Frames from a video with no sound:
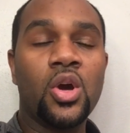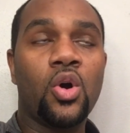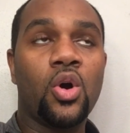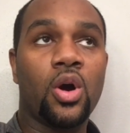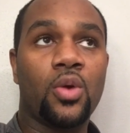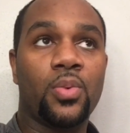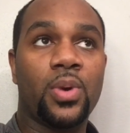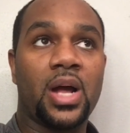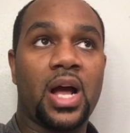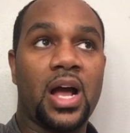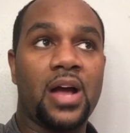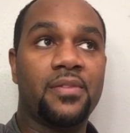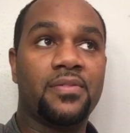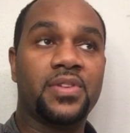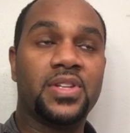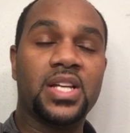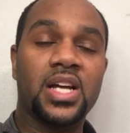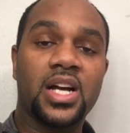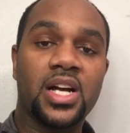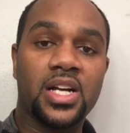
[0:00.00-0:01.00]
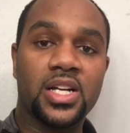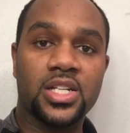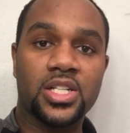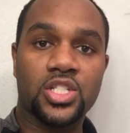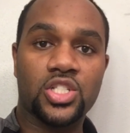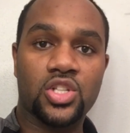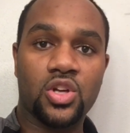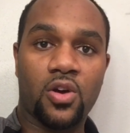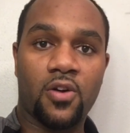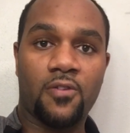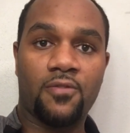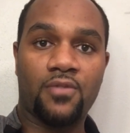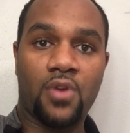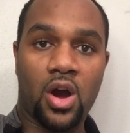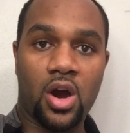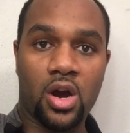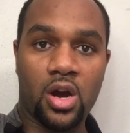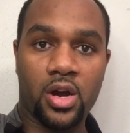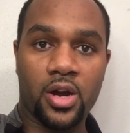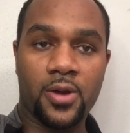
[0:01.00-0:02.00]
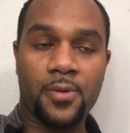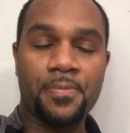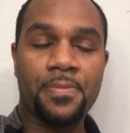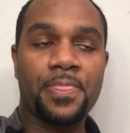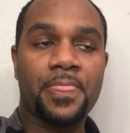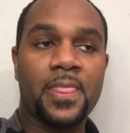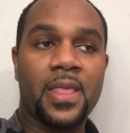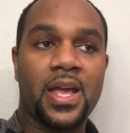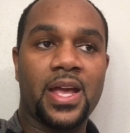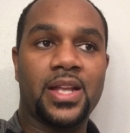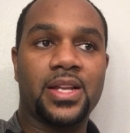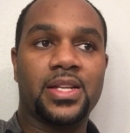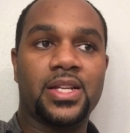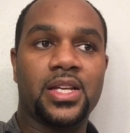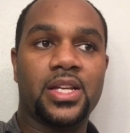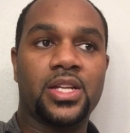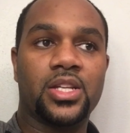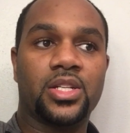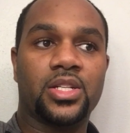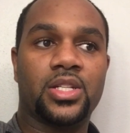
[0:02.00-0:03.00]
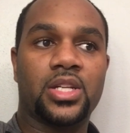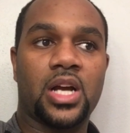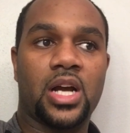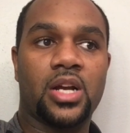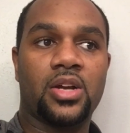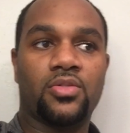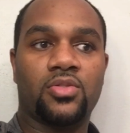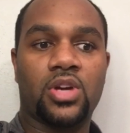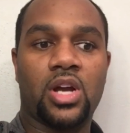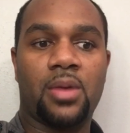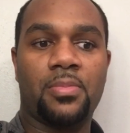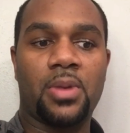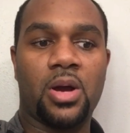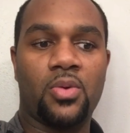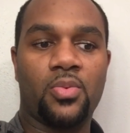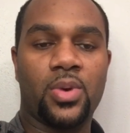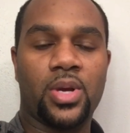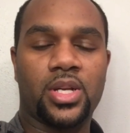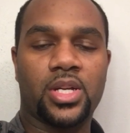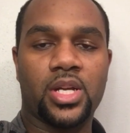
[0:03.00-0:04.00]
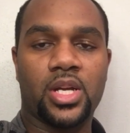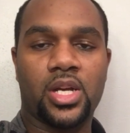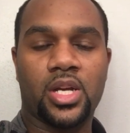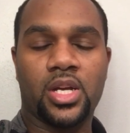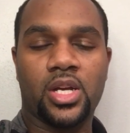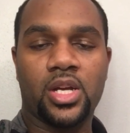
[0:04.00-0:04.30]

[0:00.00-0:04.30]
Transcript: or what I've done so far and then kind of come up with the